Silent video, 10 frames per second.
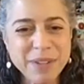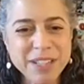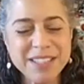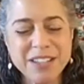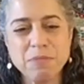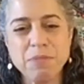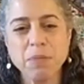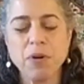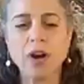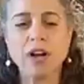been such a
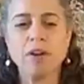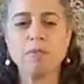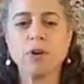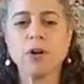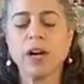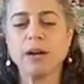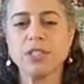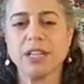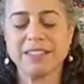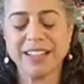big part of our
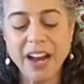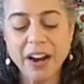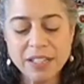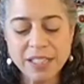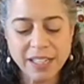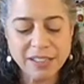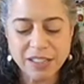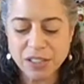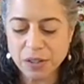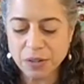programs at the Garrison
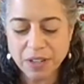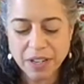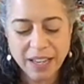Institute